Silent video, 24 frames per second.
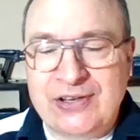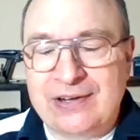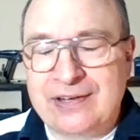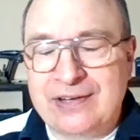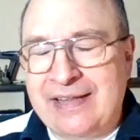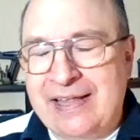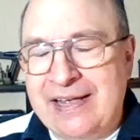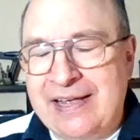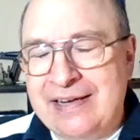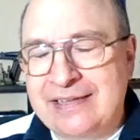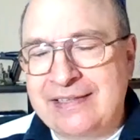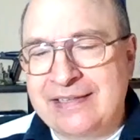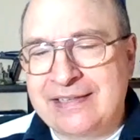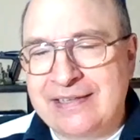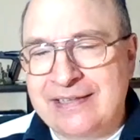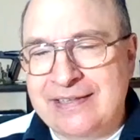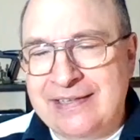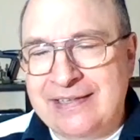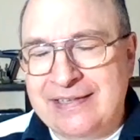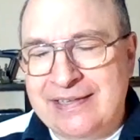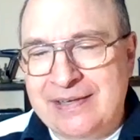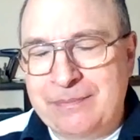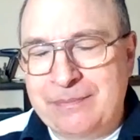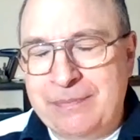
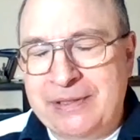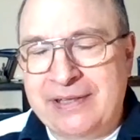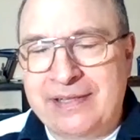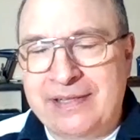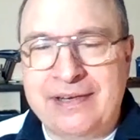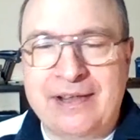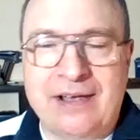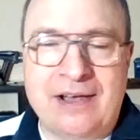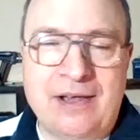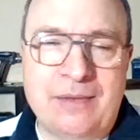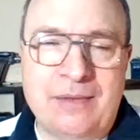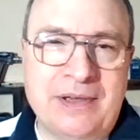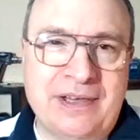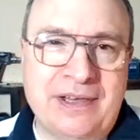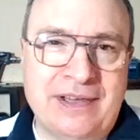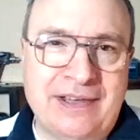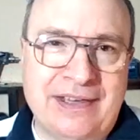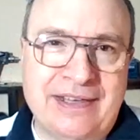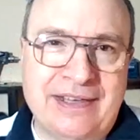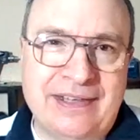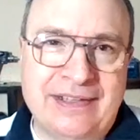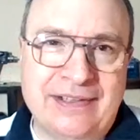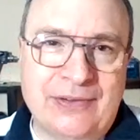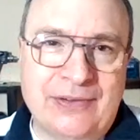Galactica, Bill
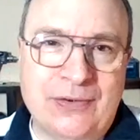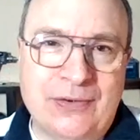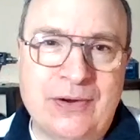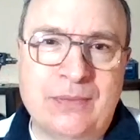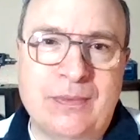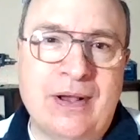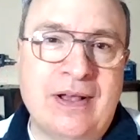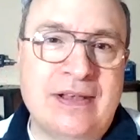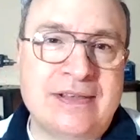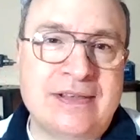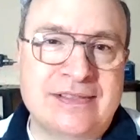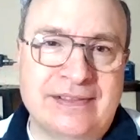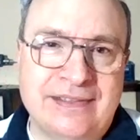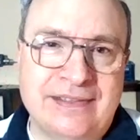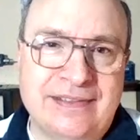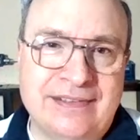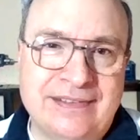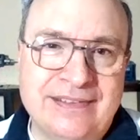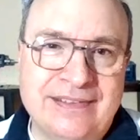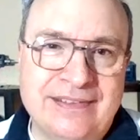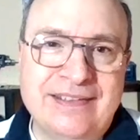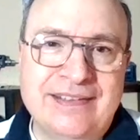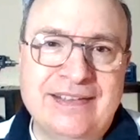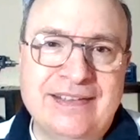Adama and Laura Roslin.
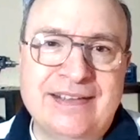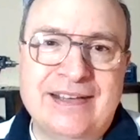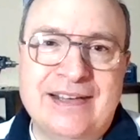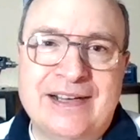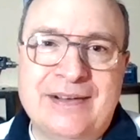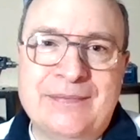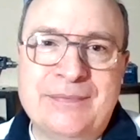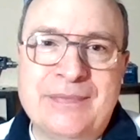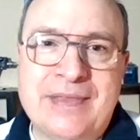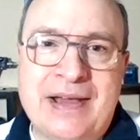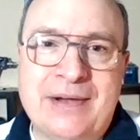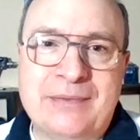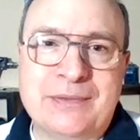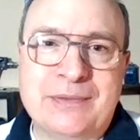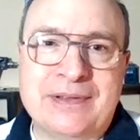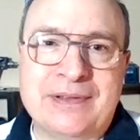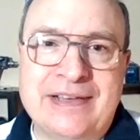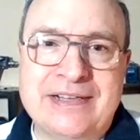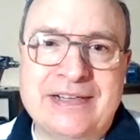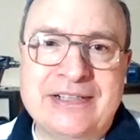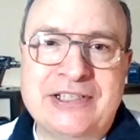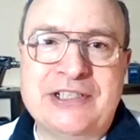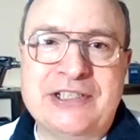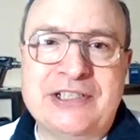That
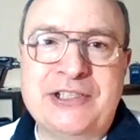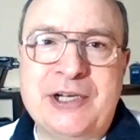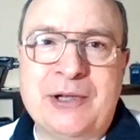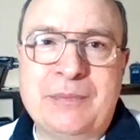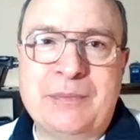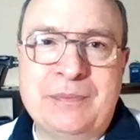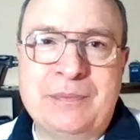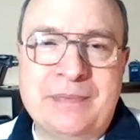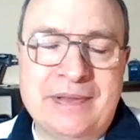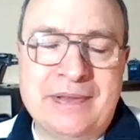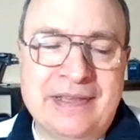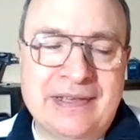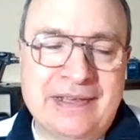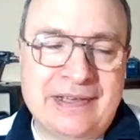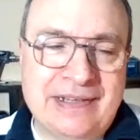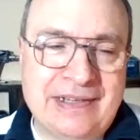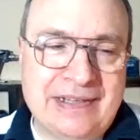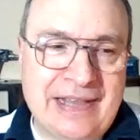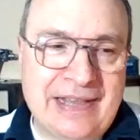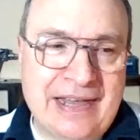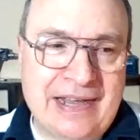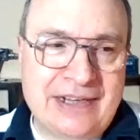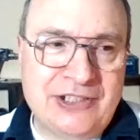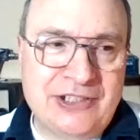relationship
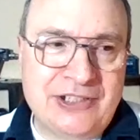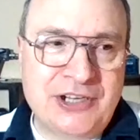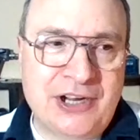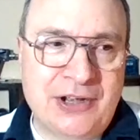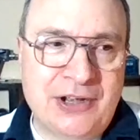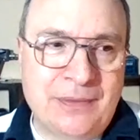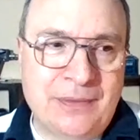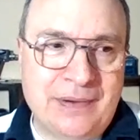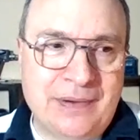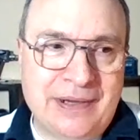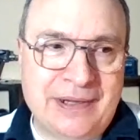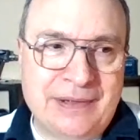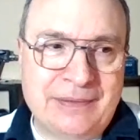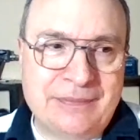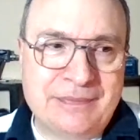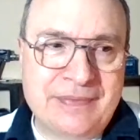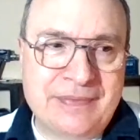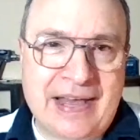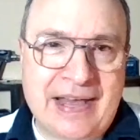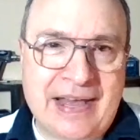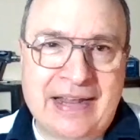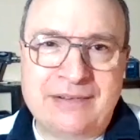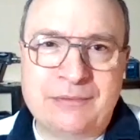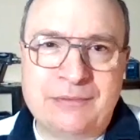in that show,
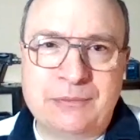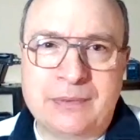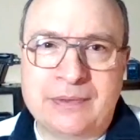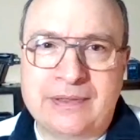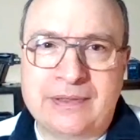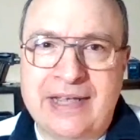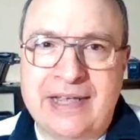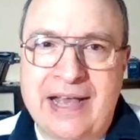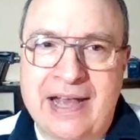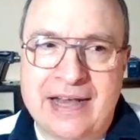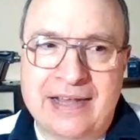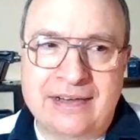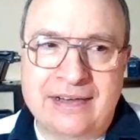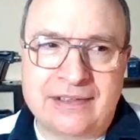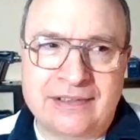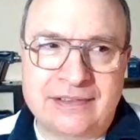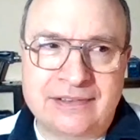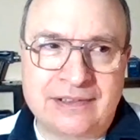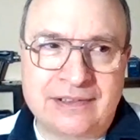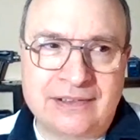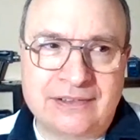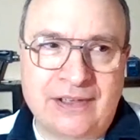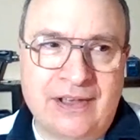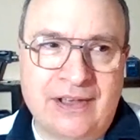that really had a
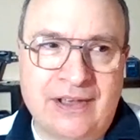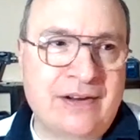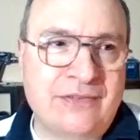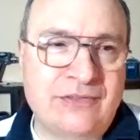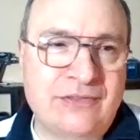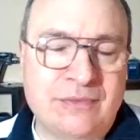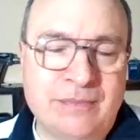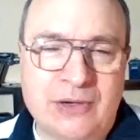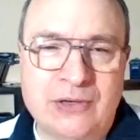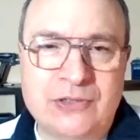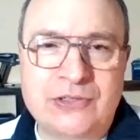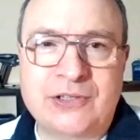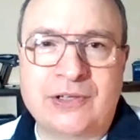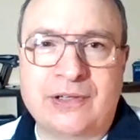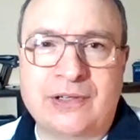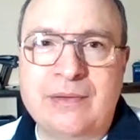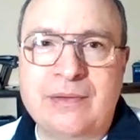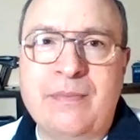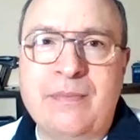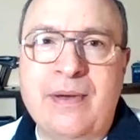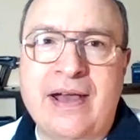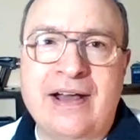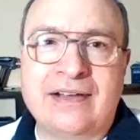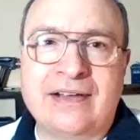lot of emotional
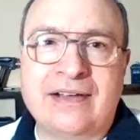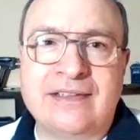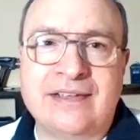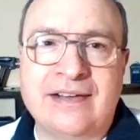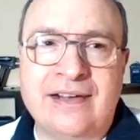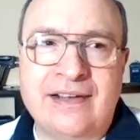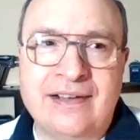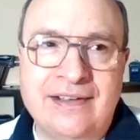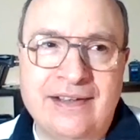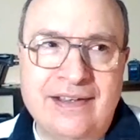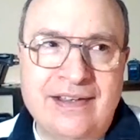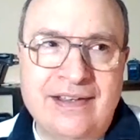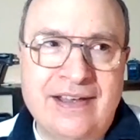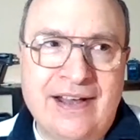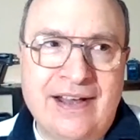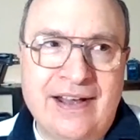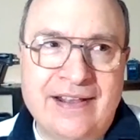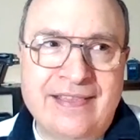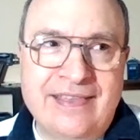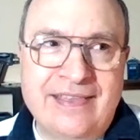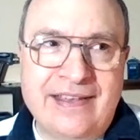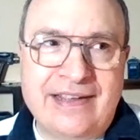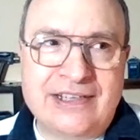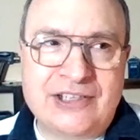impact. And I
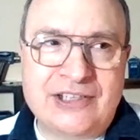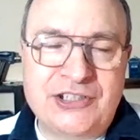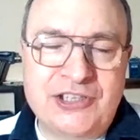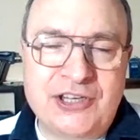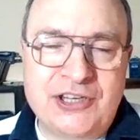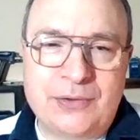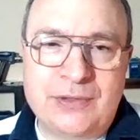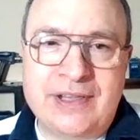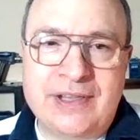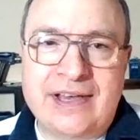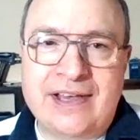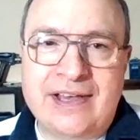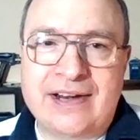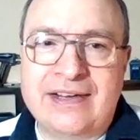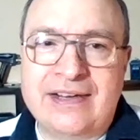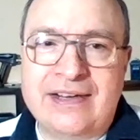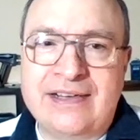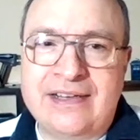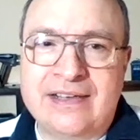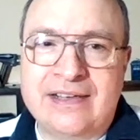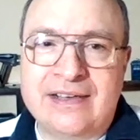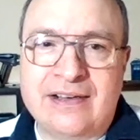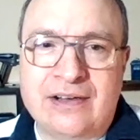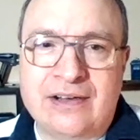think it showed that
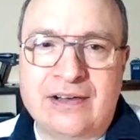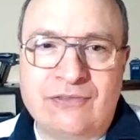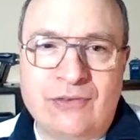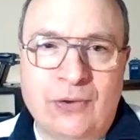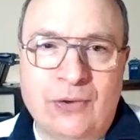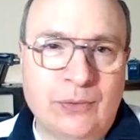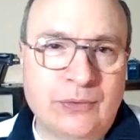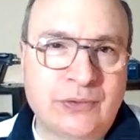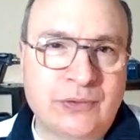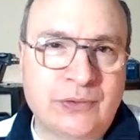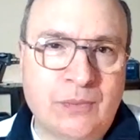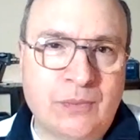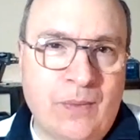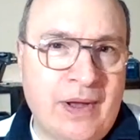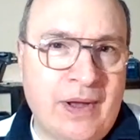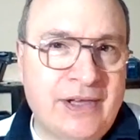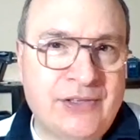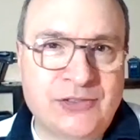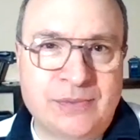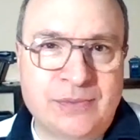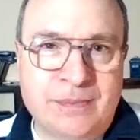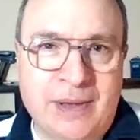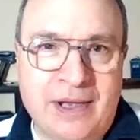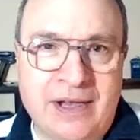idea of older,
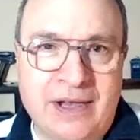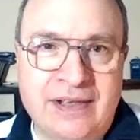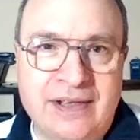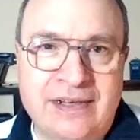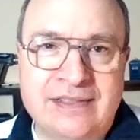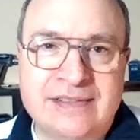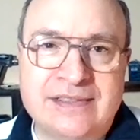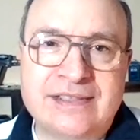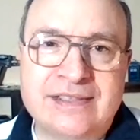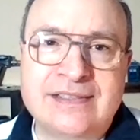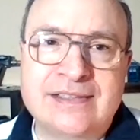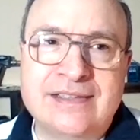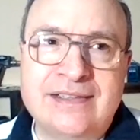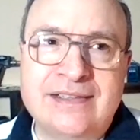wiser minds,